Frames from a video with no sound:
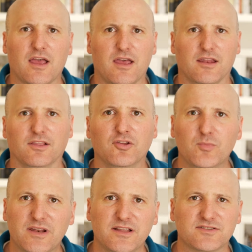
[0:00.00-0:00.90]
and
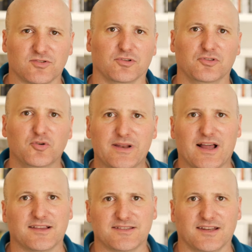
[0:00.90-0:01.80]
luminance or
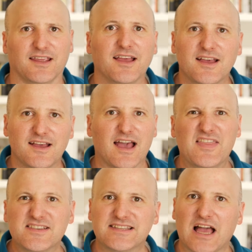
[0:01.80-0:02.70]
luminosity, and
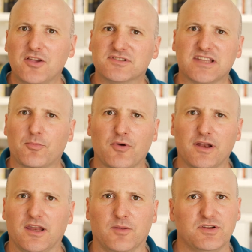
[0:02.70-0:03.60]
this is how you
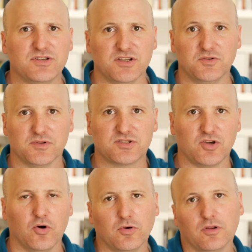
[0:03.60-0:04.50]
separate an image into its
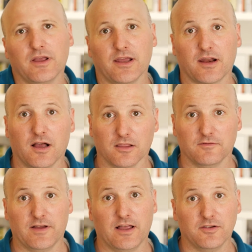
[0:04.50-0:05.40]
tonal and color
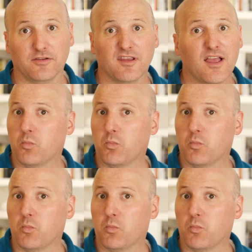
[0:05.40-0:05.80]
values.